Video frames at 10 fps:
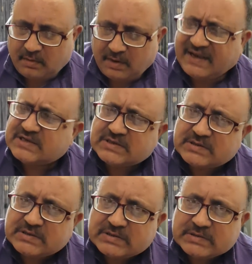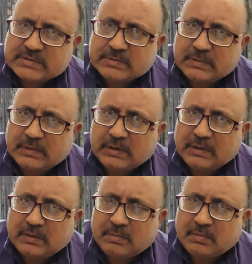Yes,
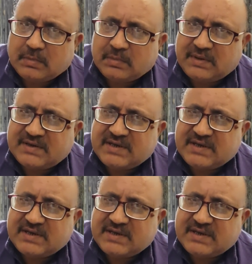there